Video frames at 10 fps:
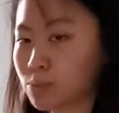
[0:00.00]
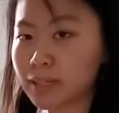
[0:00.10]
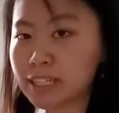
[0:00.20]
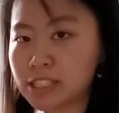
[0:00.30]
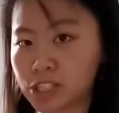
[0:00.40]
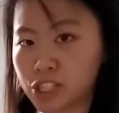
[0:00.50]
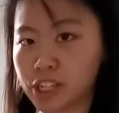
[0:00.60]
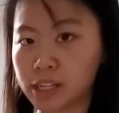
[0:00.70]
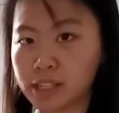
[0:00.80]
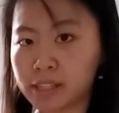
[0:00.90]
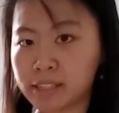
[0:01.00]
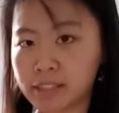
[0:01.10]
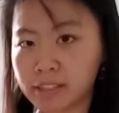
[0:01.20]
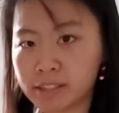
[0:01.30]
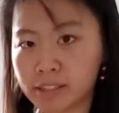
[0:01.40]
wanted to share
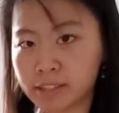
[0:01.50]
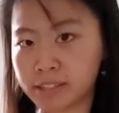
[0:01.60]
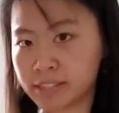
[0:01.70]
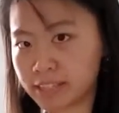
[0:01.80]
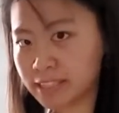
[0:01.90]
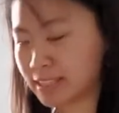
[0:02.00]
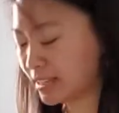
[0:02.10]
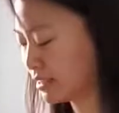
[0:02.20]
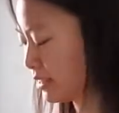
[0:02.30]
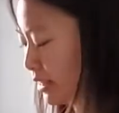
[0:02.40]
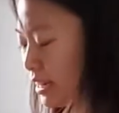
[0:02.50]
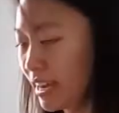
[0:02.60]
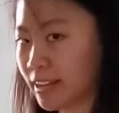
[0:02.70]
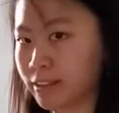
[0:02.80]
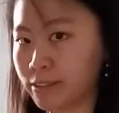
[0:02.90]
another kneading technique that
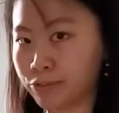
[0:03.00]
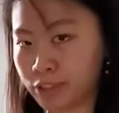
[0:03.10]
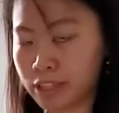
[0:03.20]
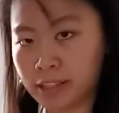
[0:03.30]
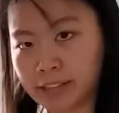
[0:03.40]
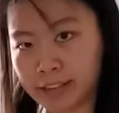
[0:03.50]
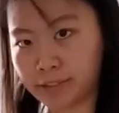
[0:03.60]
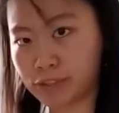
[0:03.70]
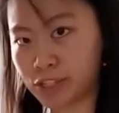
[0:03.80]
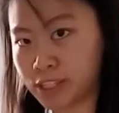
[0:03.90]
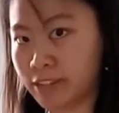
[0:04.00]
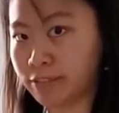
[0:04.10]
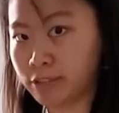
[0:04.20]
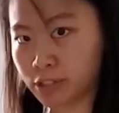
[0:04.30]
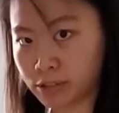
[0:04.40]
I really like for stiff
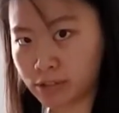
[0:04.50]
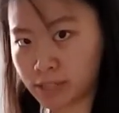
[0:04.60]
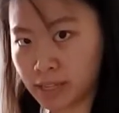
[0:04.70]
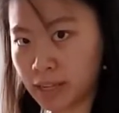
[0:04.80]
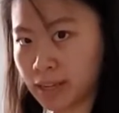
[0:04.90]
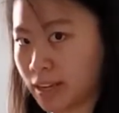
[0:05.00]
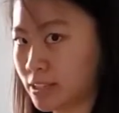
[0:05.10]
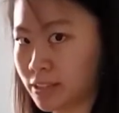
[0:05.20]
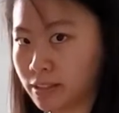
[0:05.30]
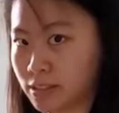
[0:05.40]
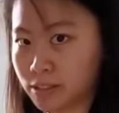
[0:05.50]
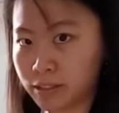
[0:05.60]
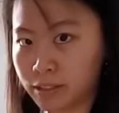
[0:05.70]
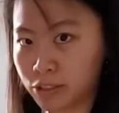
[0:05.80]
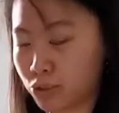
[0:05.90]
doughs. I saw this
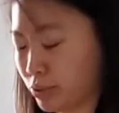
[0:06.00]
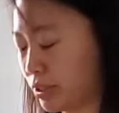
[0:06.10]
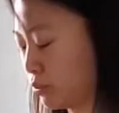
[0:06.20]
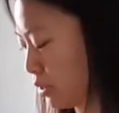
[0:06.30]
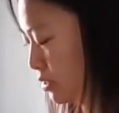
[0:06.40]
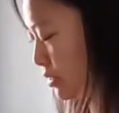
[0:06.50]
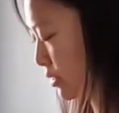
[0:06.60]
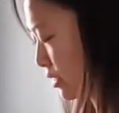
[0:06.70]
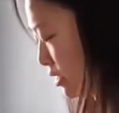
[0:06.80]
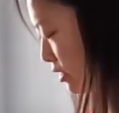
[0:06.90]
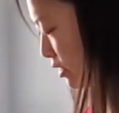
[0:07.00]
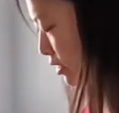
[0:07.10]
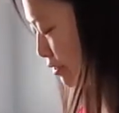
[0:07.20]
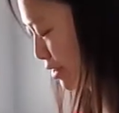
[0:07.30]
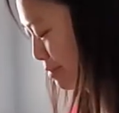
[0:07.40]
on Joy Huang's
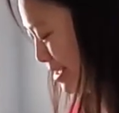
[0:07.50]
Instagram.